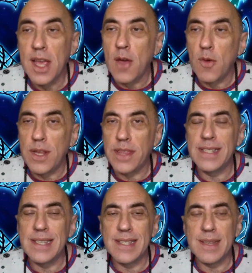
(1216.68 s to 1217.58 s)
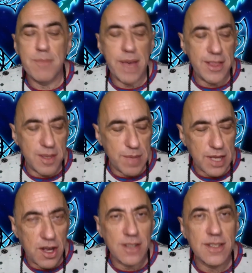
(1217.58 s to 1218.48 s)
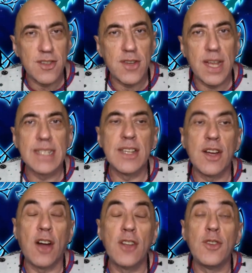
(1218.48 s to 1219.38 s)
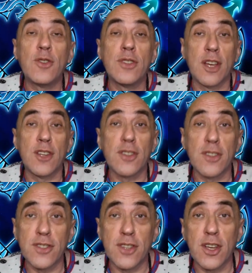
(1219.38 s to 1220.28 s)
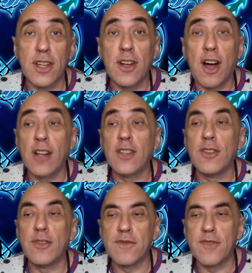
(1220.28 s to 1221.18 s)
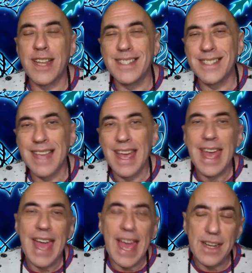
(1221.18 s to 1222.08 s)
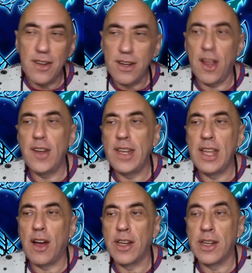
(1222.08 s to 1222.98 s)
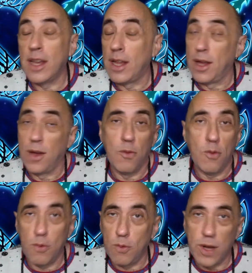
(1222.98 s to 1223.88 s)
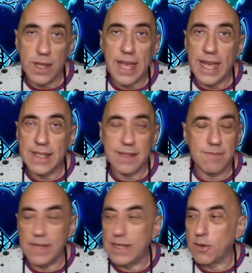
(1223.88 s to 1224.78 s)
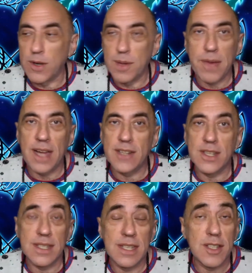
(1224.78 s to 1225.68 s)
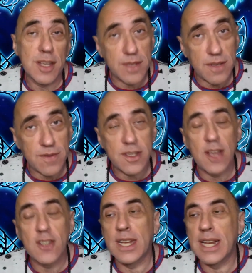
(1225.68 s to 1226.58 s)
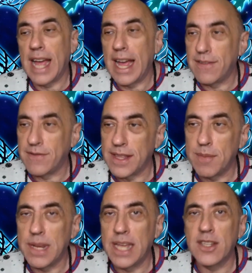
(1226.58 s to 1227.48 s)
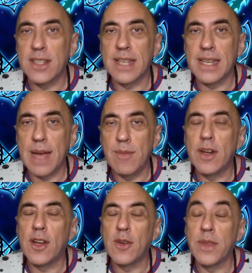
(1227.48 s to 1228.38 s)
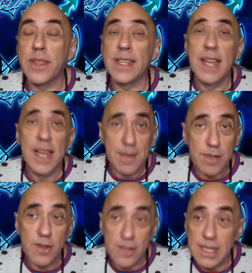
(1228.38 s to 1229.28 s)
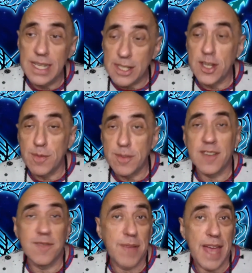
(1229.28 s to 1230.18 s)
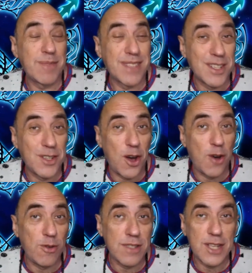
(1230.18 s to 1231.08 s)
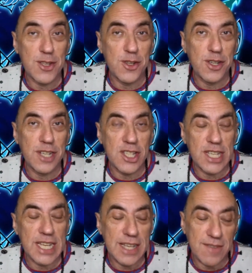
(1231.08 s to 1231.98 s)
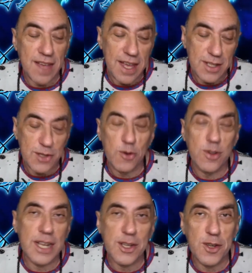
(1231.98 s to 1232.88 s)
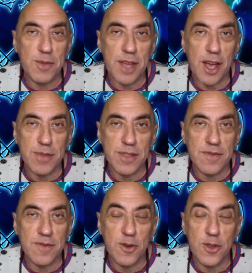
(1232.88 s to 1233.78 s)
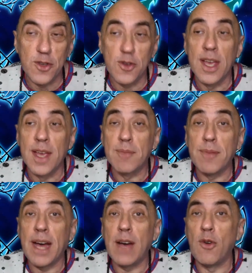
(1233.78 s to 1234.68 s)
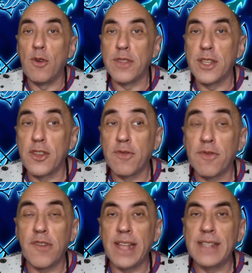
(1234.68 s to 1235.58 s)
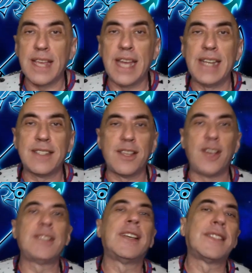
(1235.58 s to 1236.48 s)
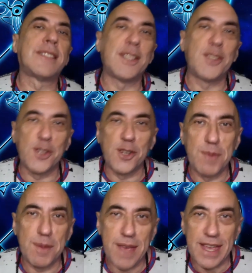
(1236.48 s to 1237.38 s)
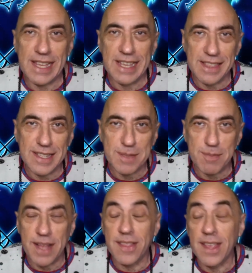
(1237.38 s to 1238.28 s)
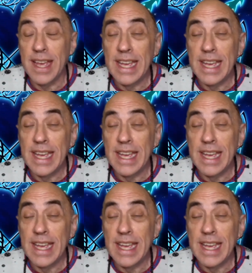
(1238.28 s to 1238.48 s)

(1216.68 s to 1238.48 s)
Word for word: Well, this is a month to be concentrating on your social circle, on your friends, and not only on what that is all about, just in terms of social life and the pleasures that come along with it, but also in terms of perhaps goals that you could achieve, doors that could be opened for you by all the new friends and associates that you could be making this month.